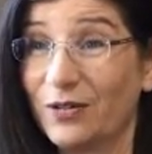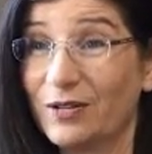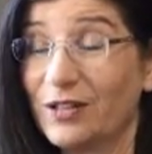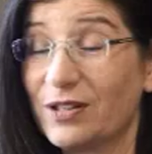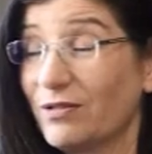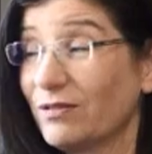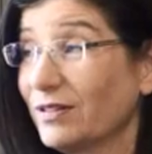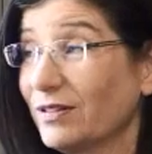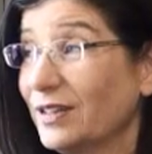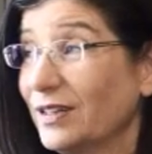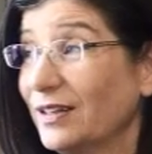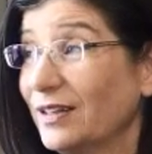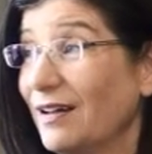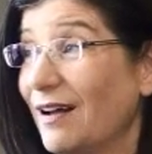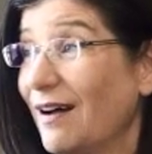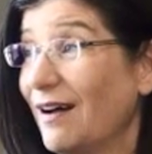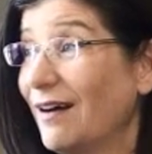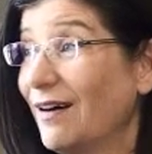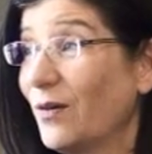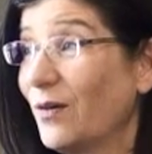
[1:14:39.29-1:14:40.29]

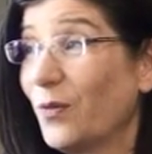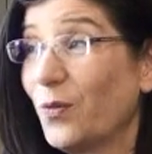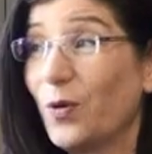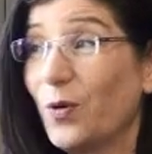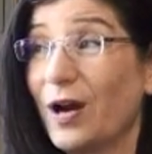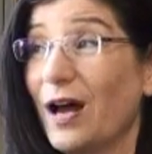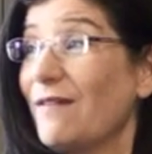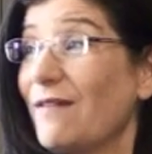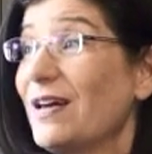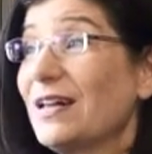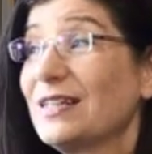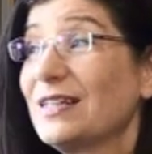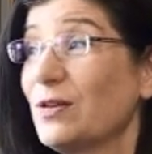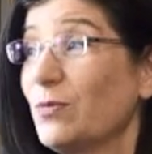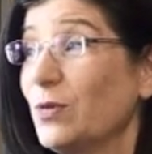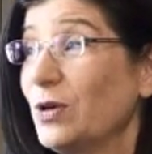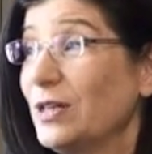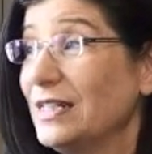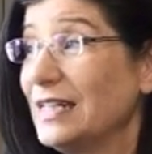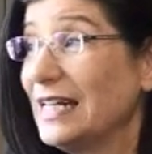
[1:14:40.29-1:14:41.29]
Certainly when I've had
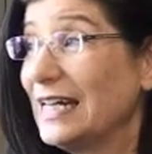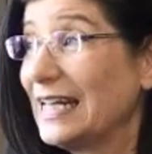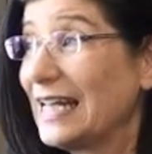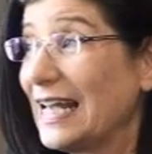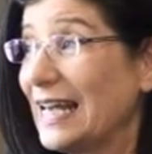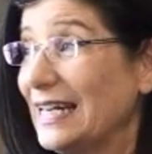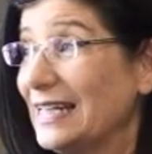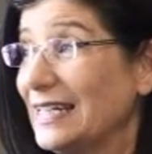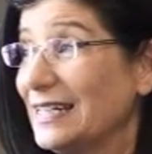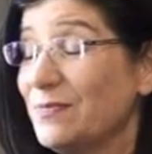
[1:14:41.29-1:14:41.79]
someone dedicated